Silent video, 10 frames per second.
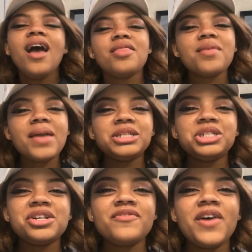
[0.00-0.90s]
then make
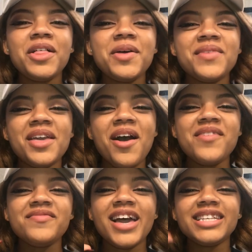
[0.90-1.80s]
sure you follow me
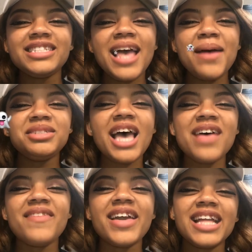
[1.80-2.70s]
on my
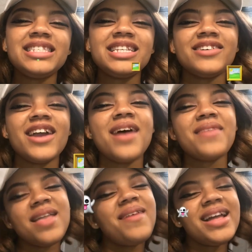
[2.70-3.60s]
Snapchat, my Instagram,
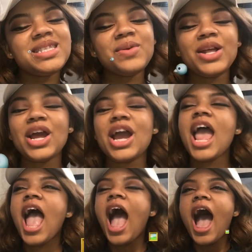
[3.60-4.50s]
and my Twitter.
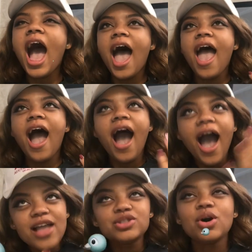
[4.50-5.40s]

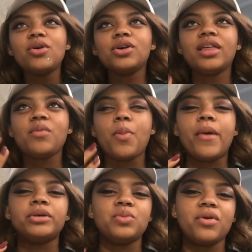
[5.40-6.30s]
I totally will
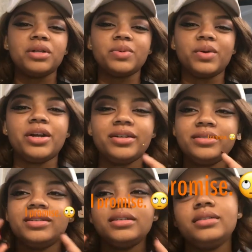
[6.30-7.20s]
post more on Twitter.
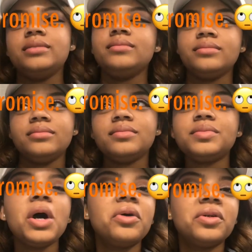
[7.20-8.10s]

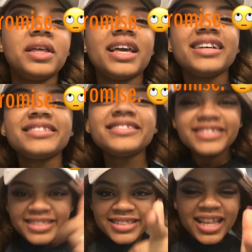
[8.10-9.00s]
Totally.
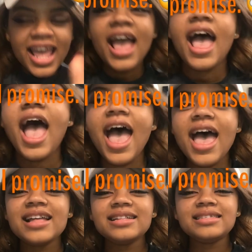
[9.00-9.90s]

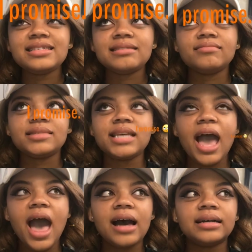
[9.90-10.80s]
And
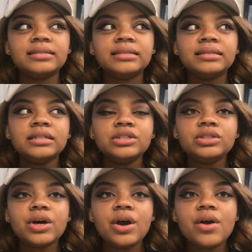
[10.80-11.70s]
yeah.
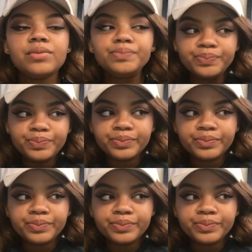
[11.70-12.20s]
So